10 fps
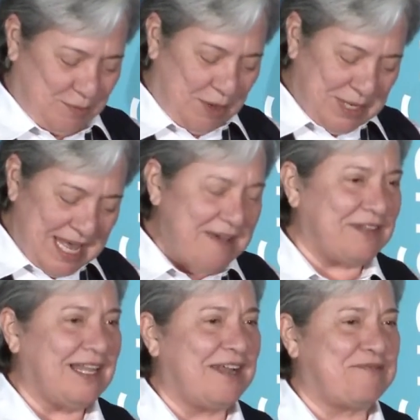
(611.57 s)
Well, we have a
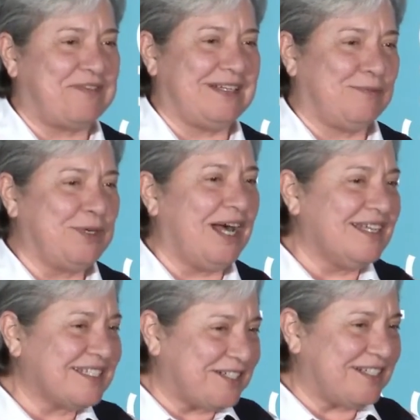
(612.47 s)
lot of fun. We
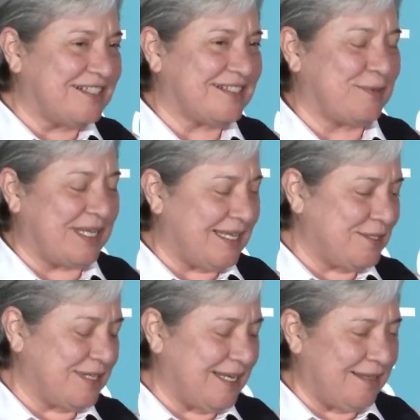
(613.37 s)
us girls, we get
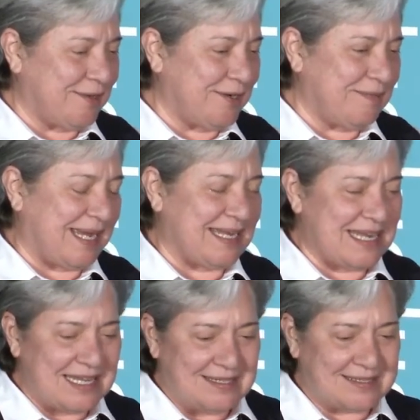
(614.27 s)
together, my
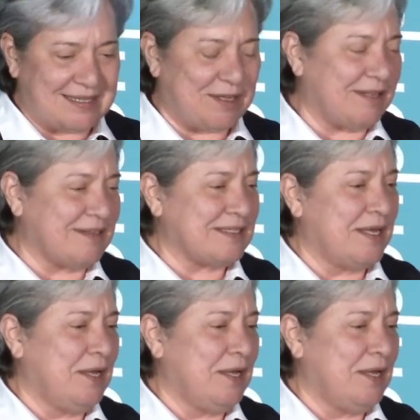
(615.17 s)
niece and all us.